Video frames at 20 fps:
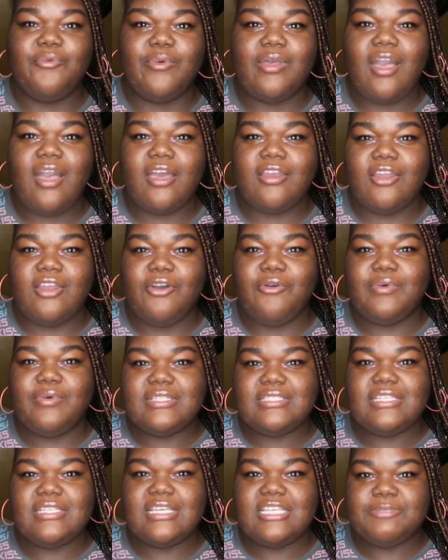we all know
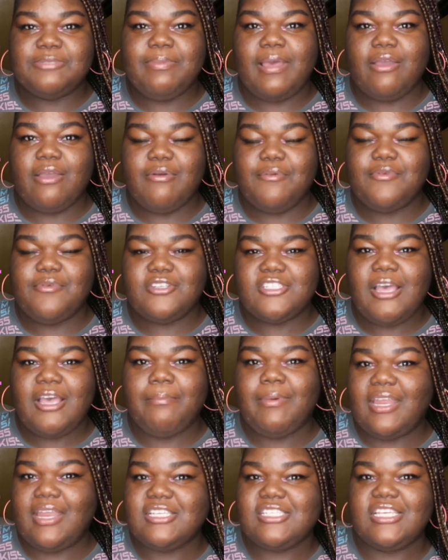what to expect when we're
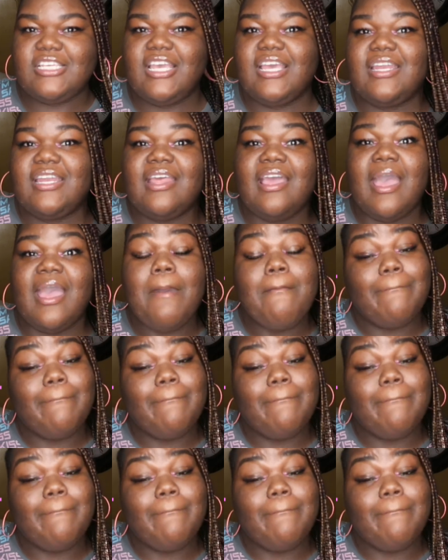shopping at Shein.